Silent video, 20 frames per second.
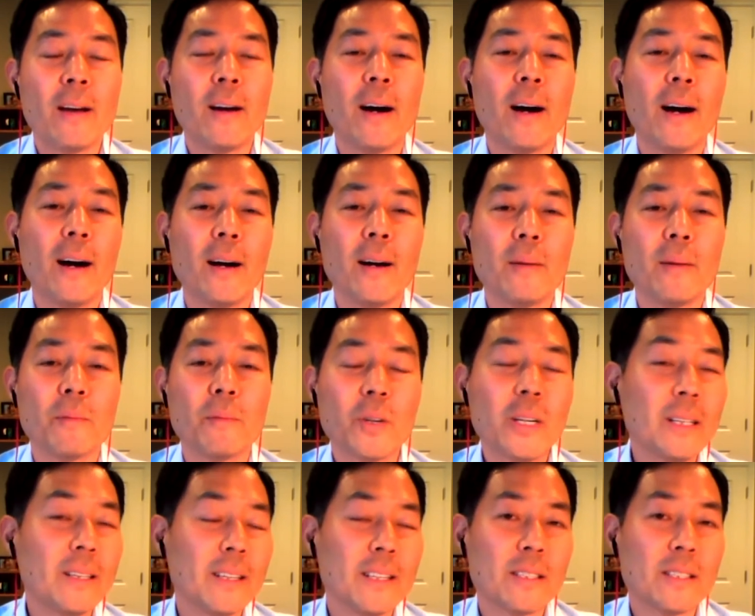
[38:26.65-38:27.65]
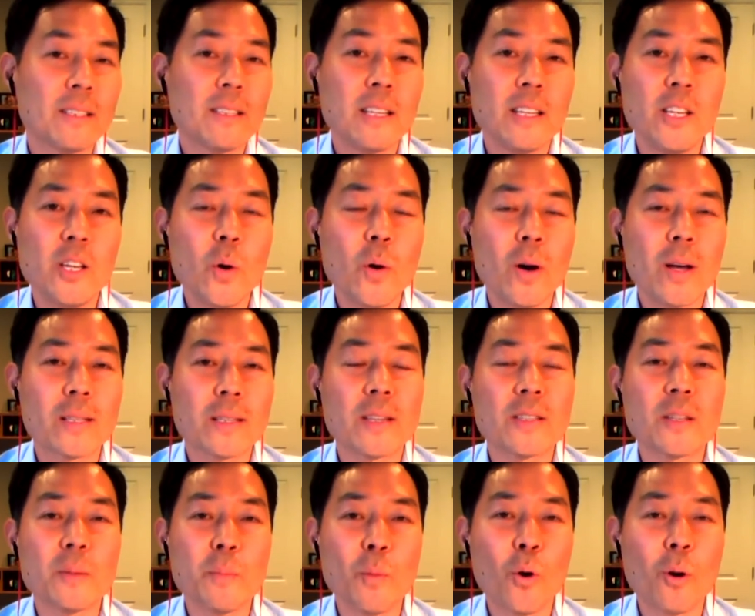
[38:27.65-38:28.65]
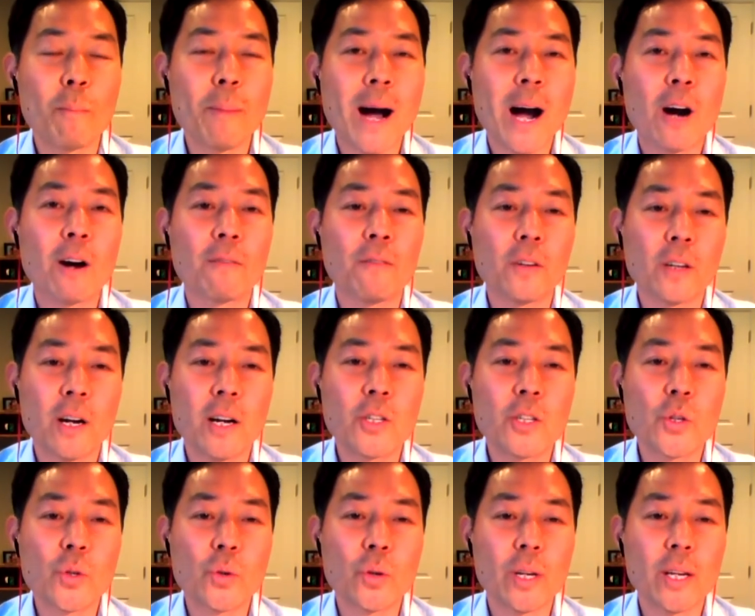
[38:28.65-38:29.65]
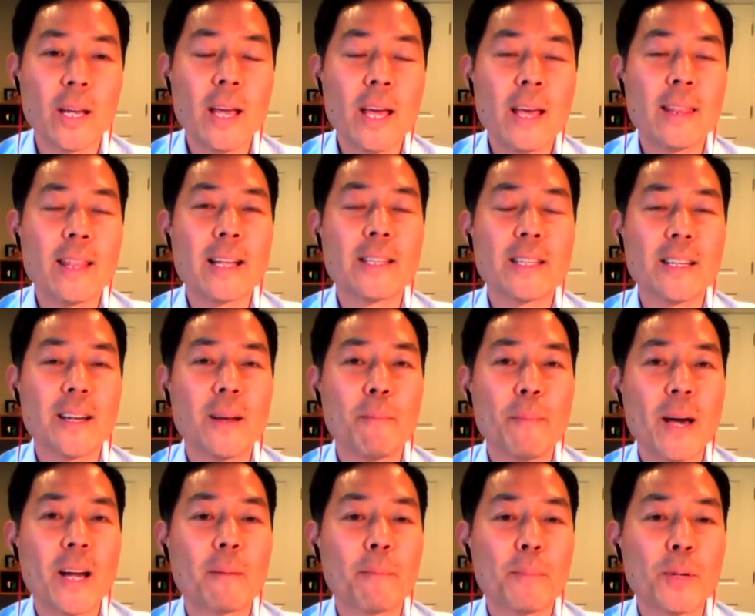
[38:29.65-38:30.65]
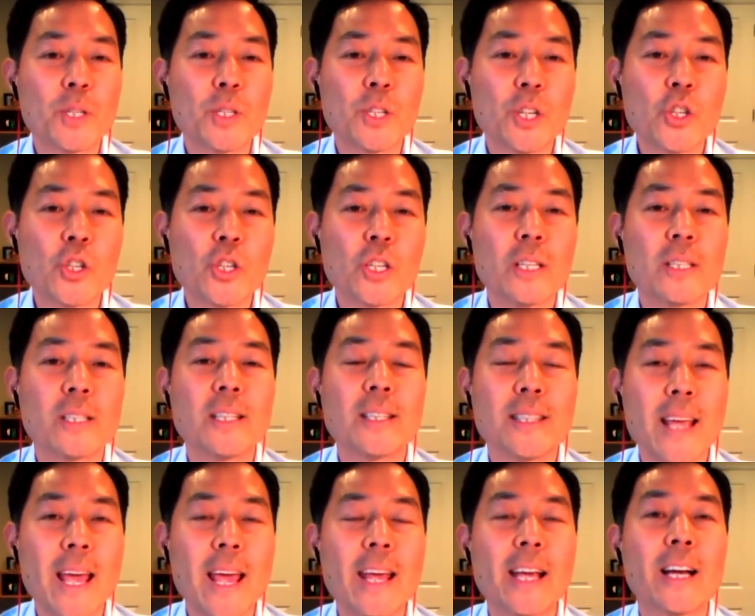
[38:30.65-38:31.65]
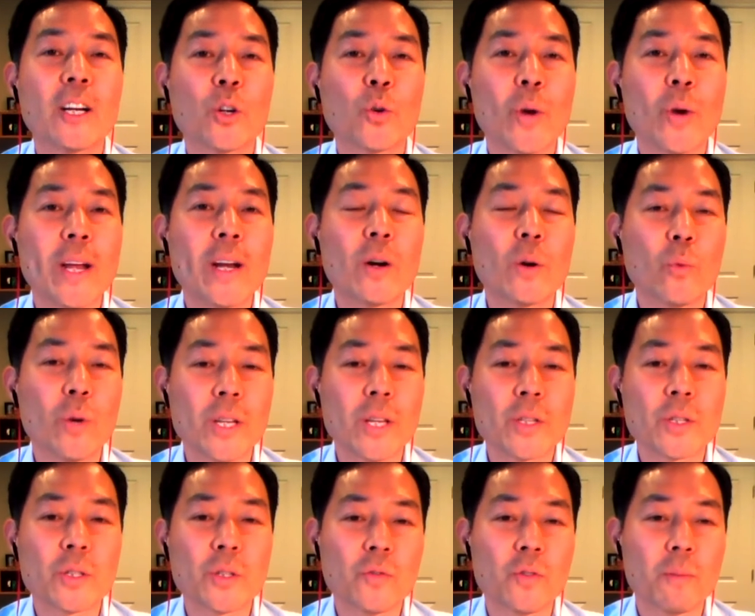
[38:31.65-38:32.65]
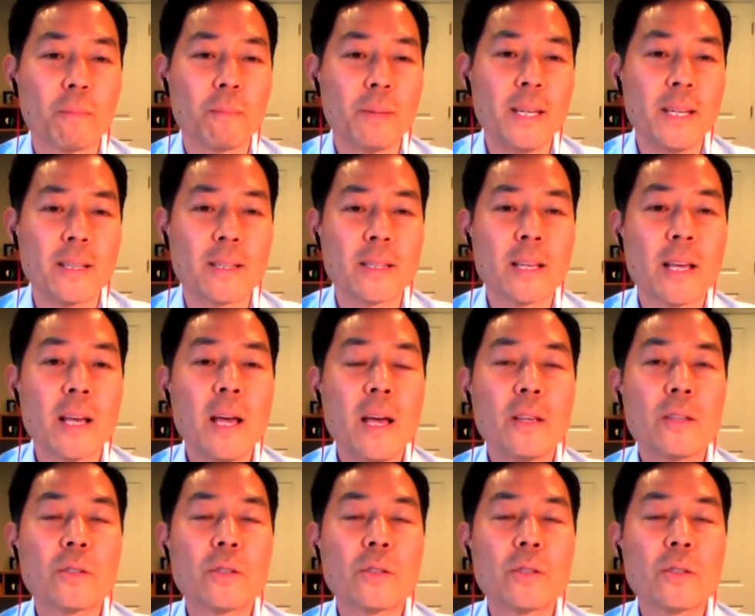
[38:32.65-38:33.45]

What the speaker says: Really, it's the U.S. as the more powerful country that's in a better position to take greater risks for peace.